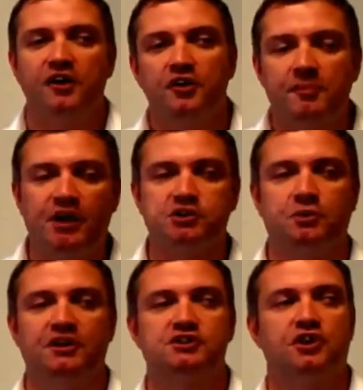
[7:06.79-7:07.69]
Another
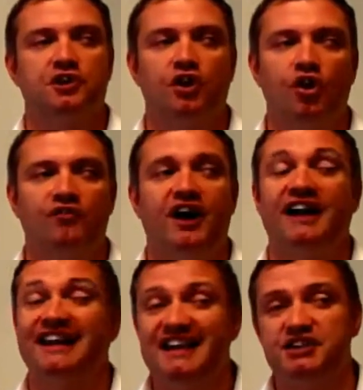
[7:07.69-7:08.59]
module is going to
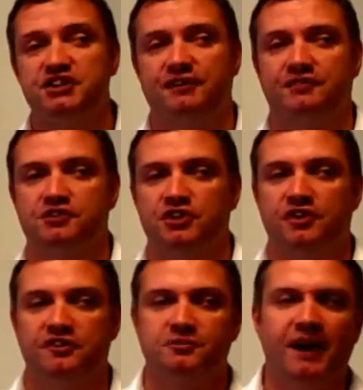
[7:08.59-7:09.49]
cover leadership for
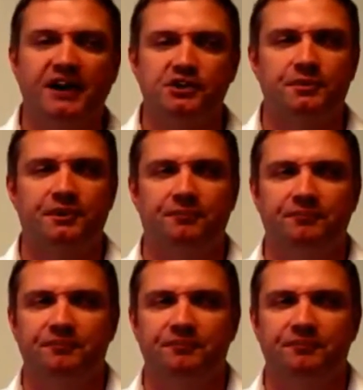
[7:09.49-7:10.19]
service management.